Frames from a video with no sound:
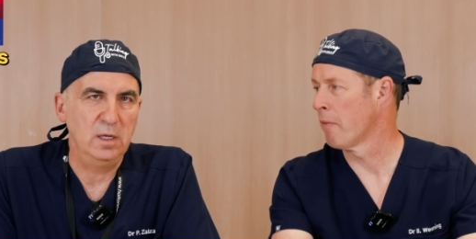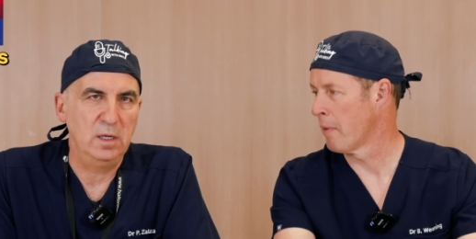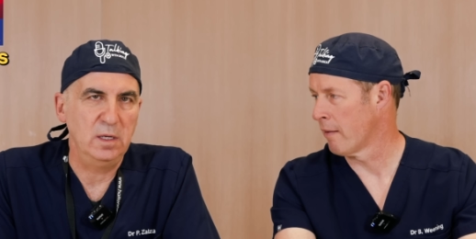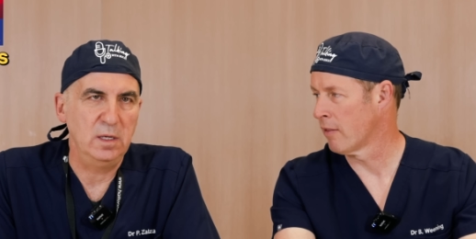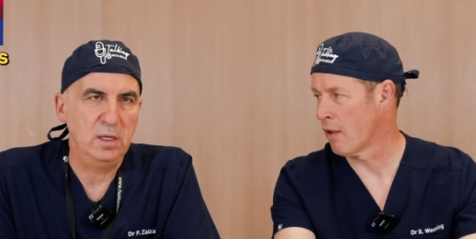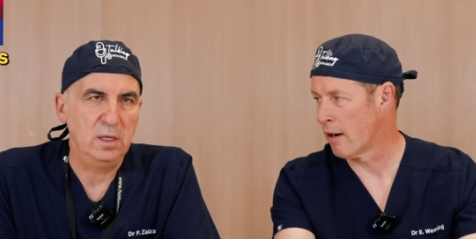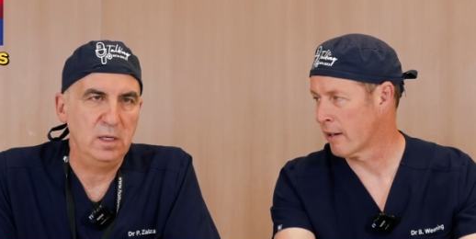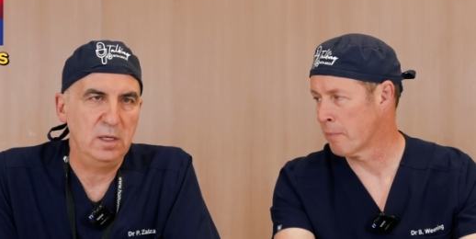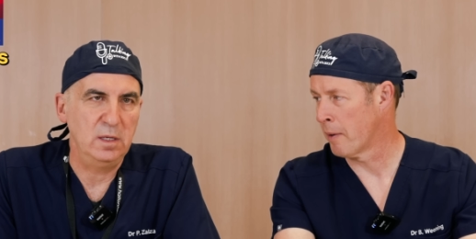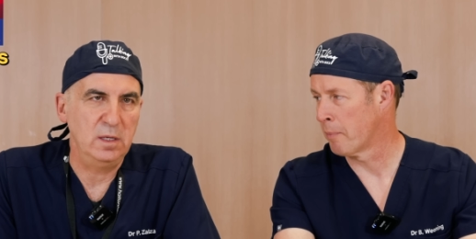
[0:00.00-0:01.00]
Speaker 1: of them have
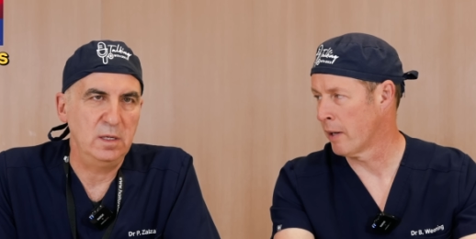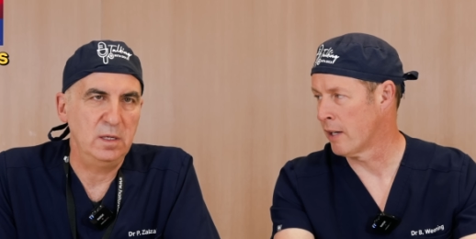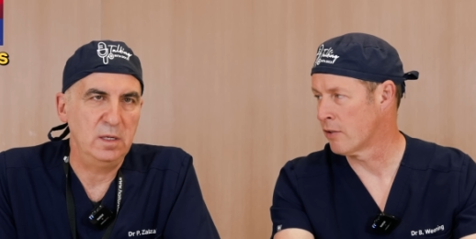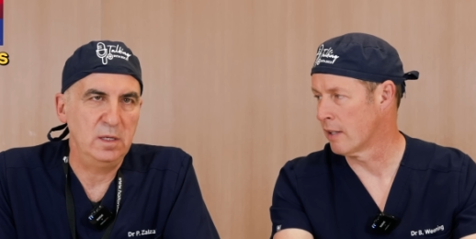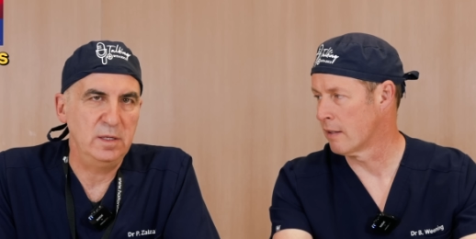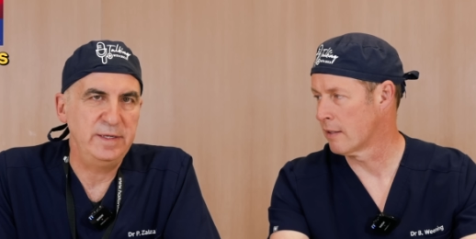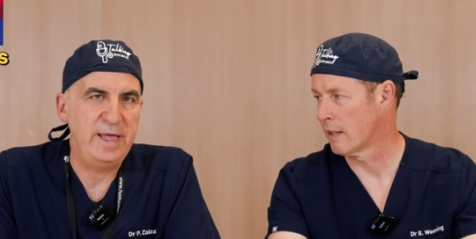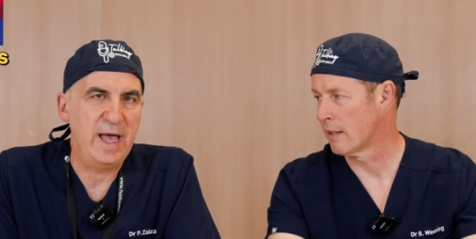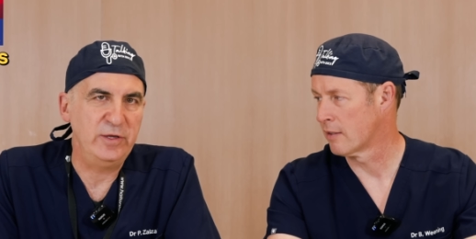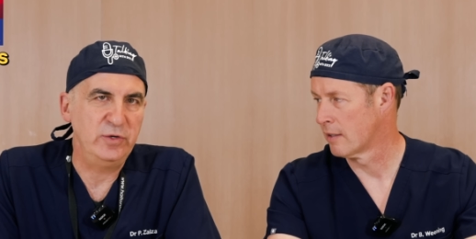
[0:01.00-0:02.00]
longer preparations.
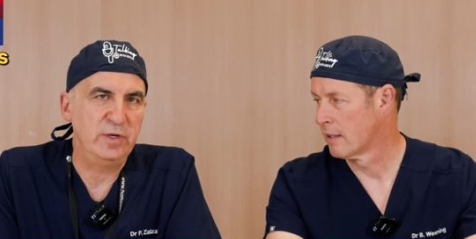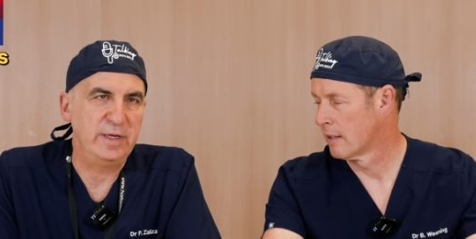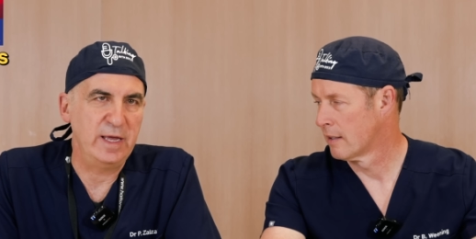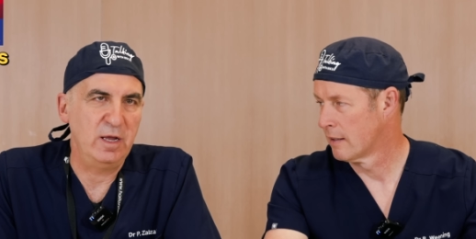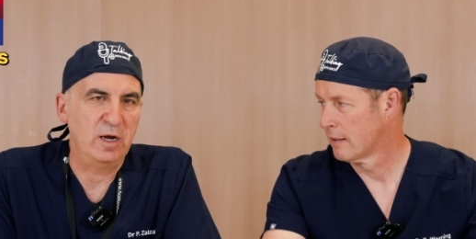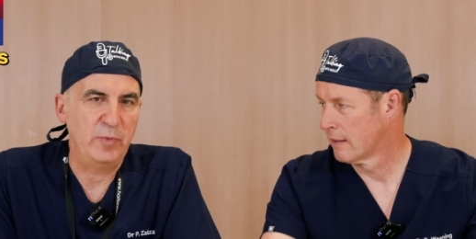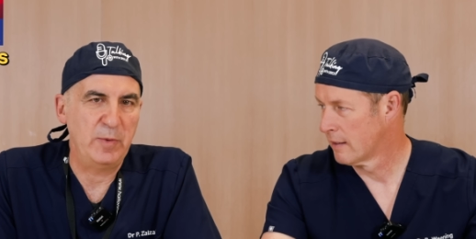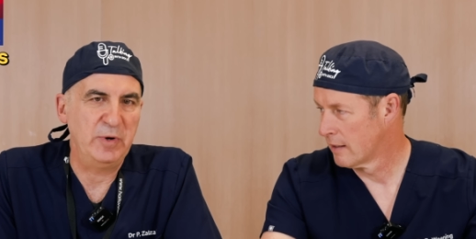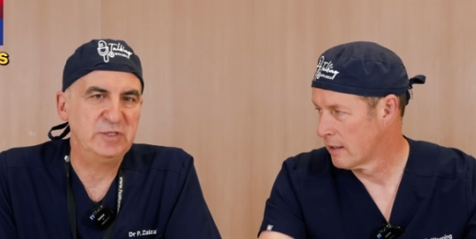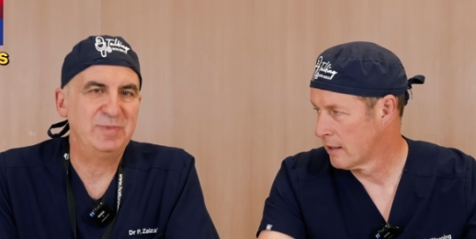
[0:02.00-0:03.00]
Yeah, you
Speaker 2: can get longer
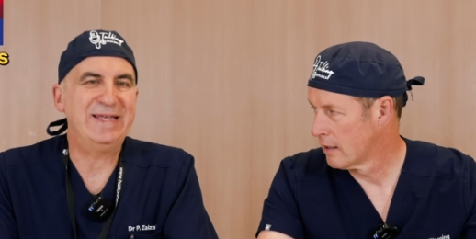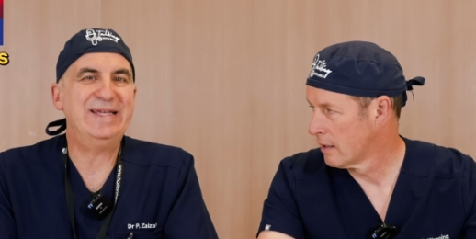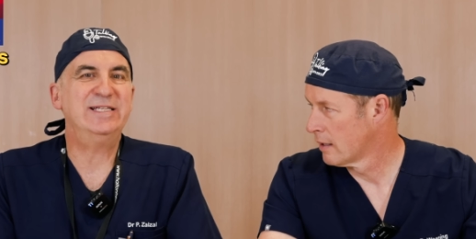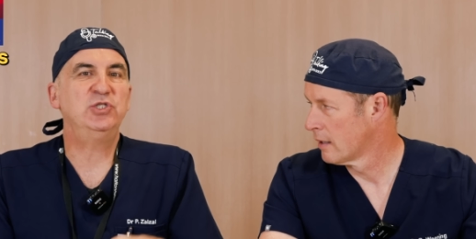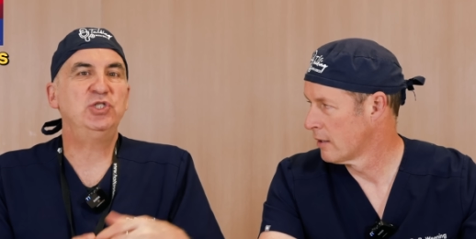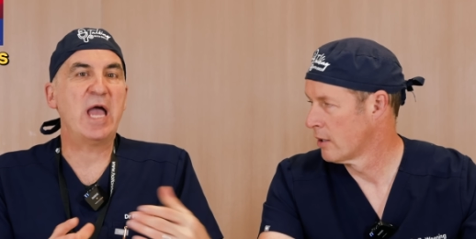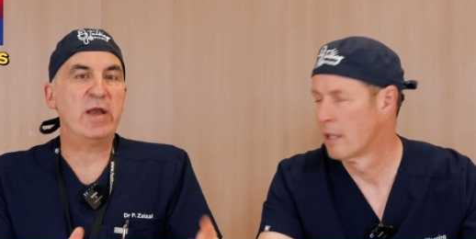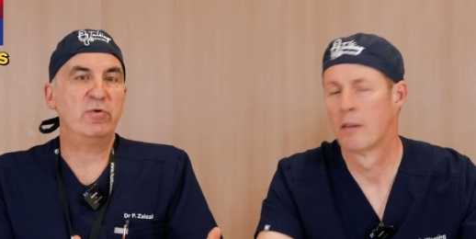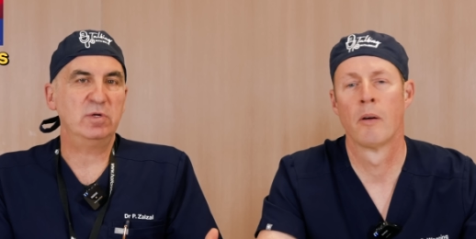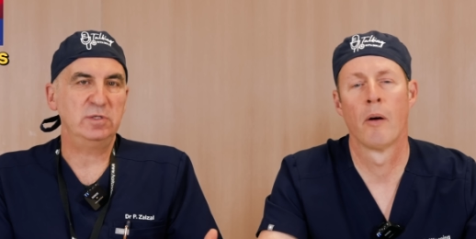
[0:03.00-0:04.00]
preparations, but in
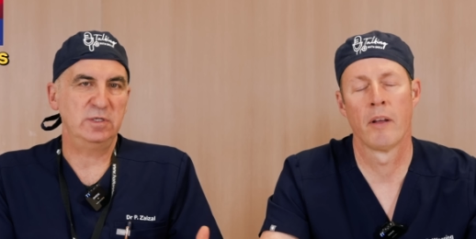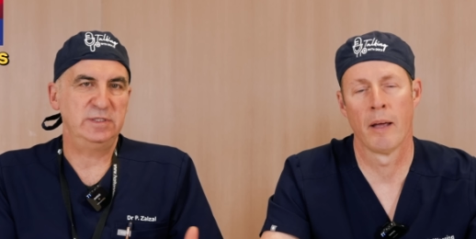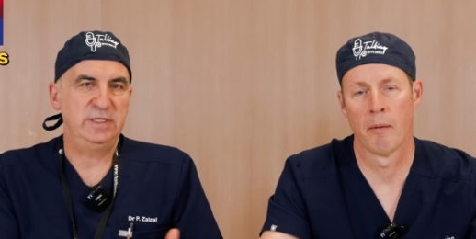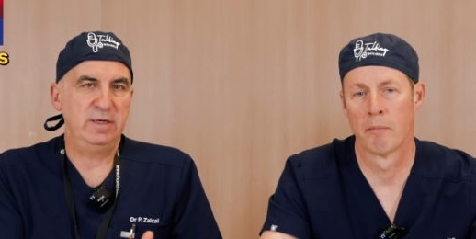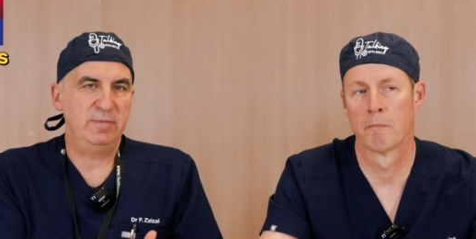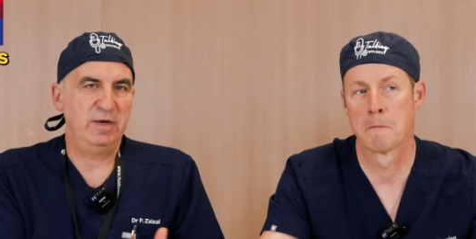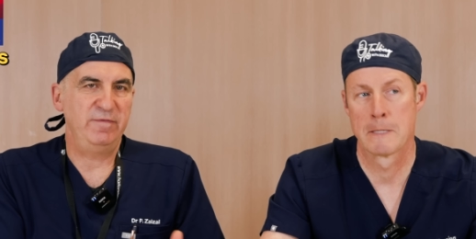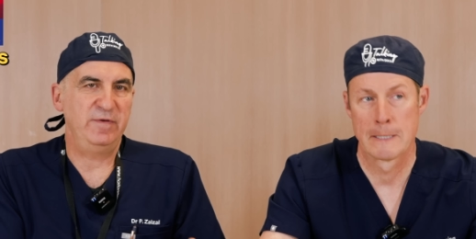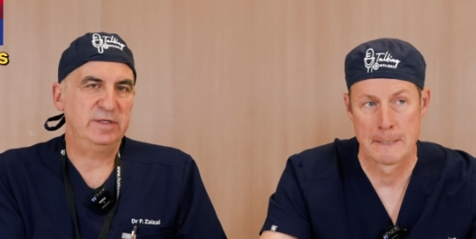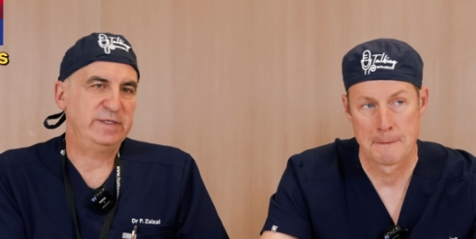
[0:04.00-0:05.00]
general, your yeah.
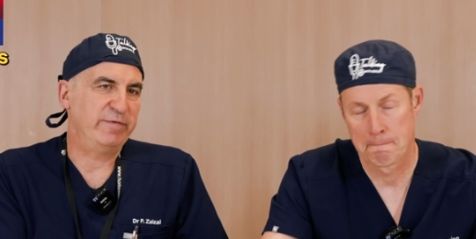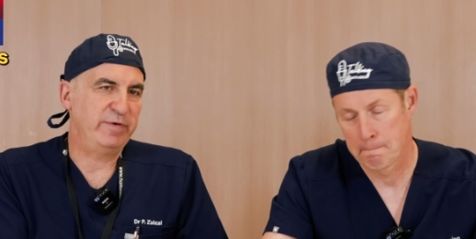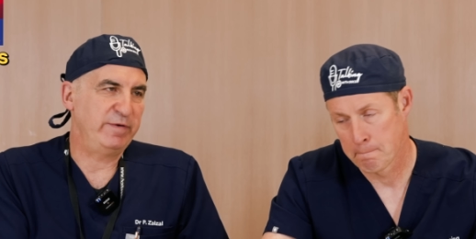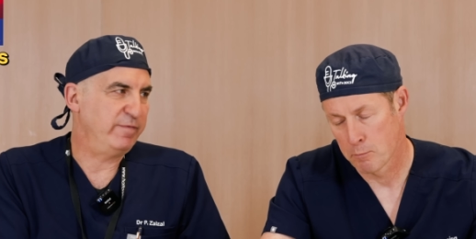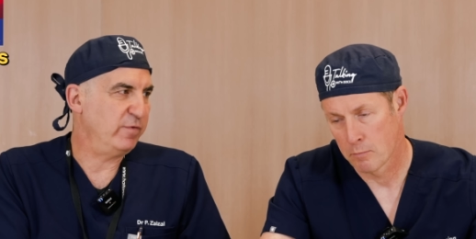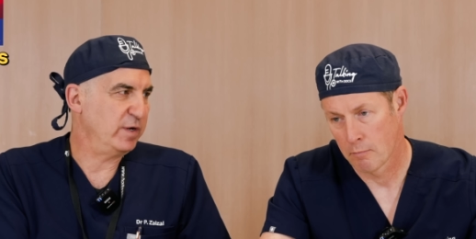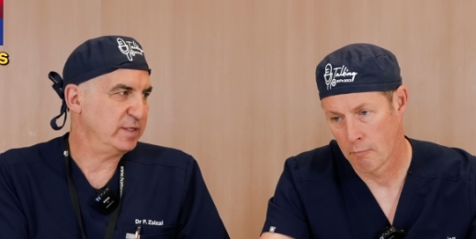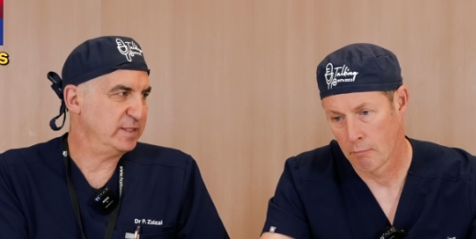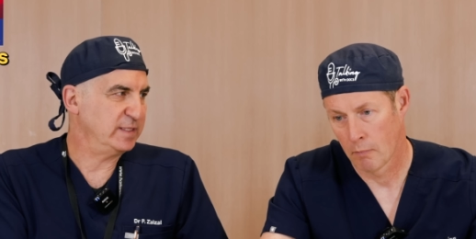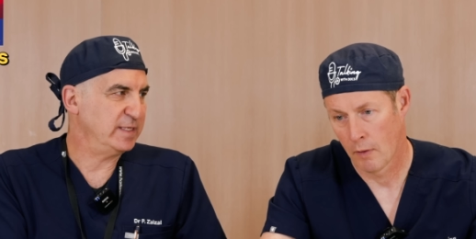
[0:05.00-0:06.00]
acetaminophen is every four
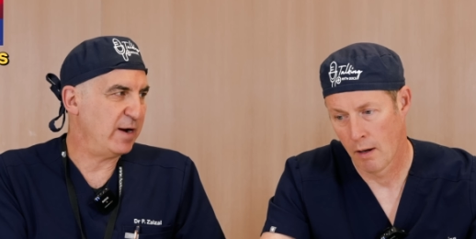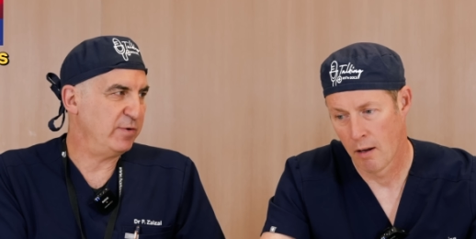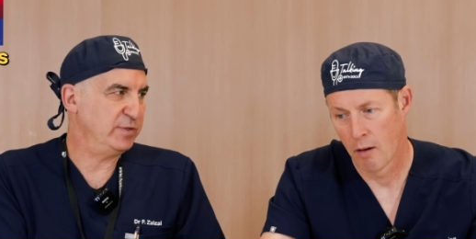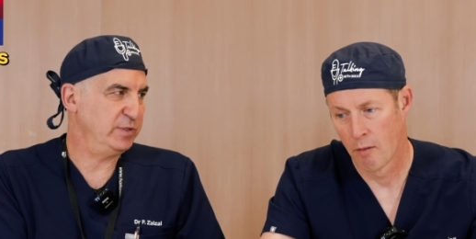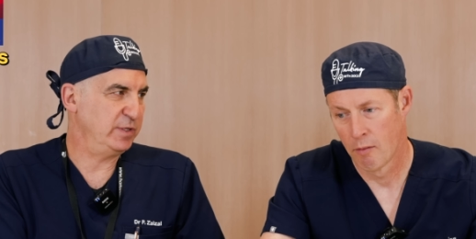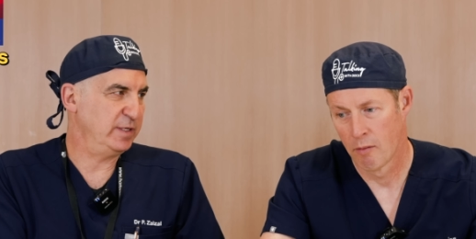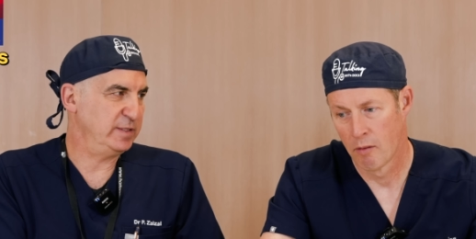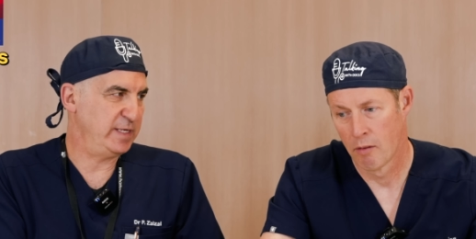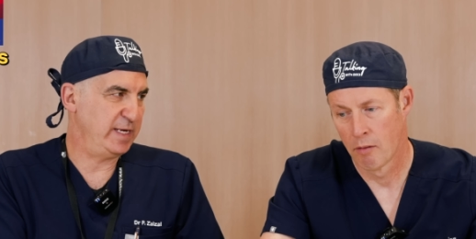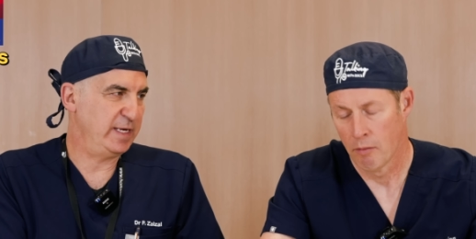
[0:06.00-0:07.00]
to six hours you're going
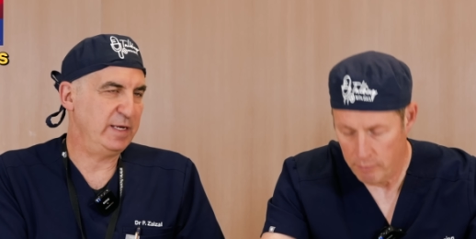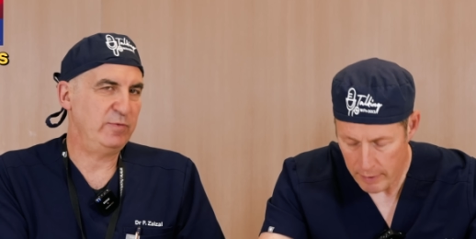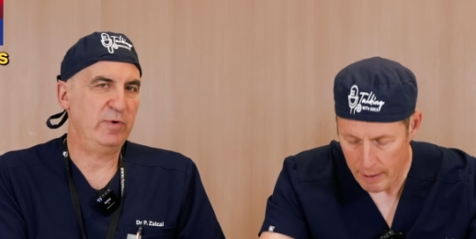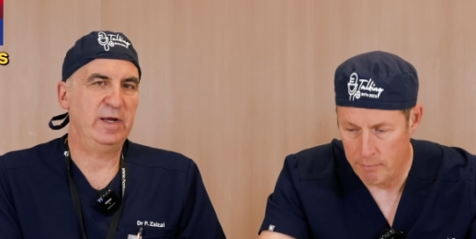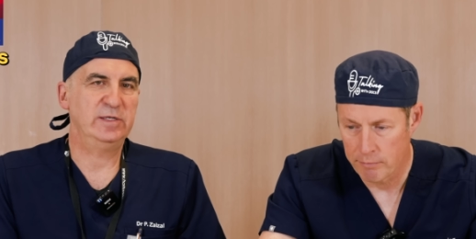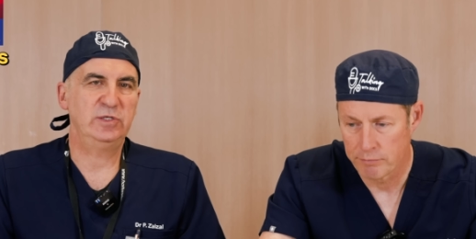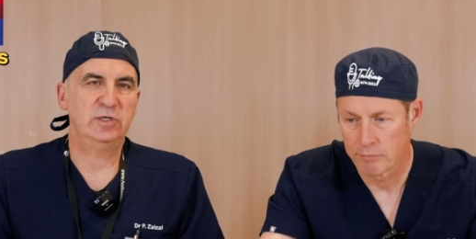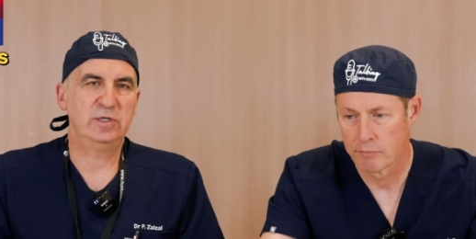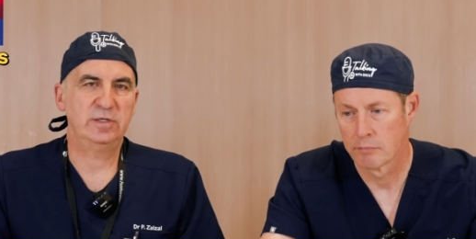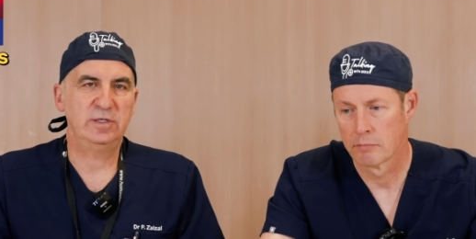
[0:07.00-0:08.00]
to take it, yep. whereas your